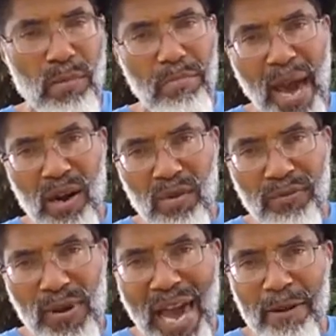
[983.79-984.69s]
Matter of
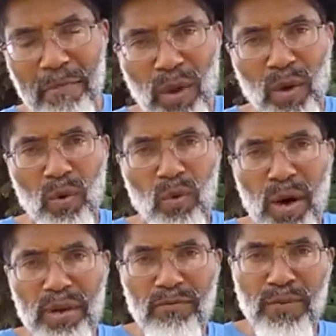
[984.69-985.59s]
fact,
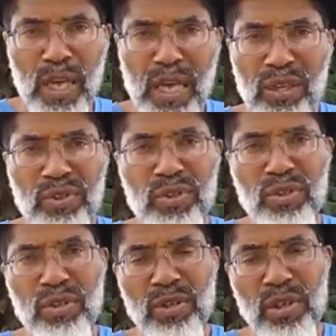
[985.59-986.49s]
one of the
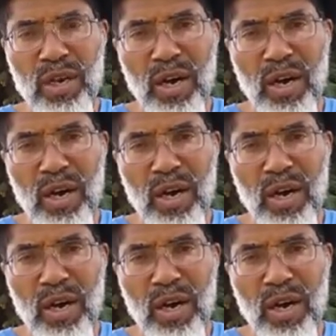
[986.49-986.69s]
Eastern,